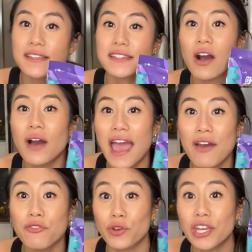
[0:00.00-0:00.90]
this out. I
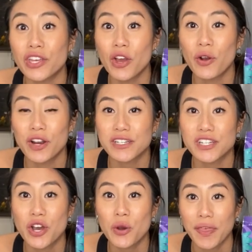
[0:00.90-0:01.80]
have Greek yogurt to
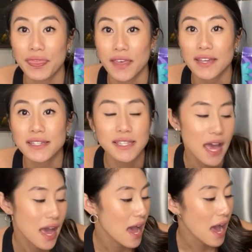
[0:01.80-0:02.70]
go with this.
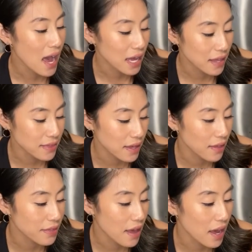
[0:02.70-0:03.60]
I think
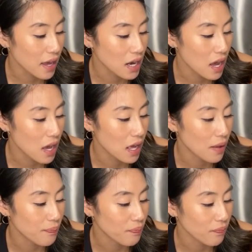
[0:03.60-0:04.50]
that
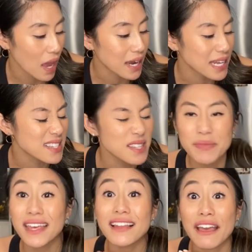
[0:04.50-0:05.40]
I need
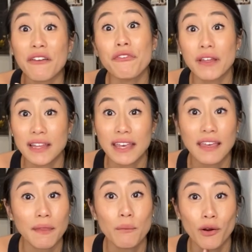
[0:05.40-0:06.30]
something like filling
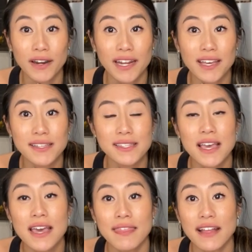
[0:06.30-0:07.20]
in the mornings.
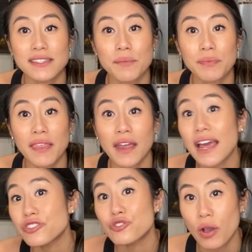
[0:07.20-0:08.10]
That's something that
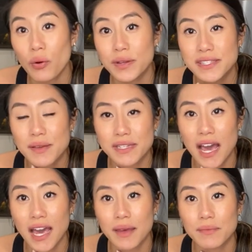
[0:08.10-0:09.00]
I struggle with
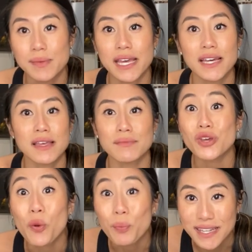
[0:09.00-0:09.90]
sometimes because I'm
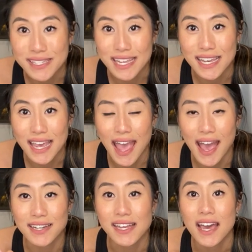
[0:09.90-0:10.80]
so busy
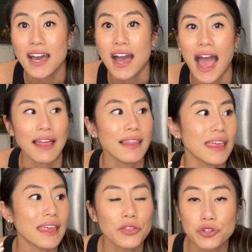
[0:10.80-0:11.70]
and I like
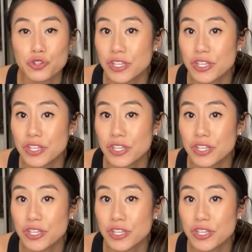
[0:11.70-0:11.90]
either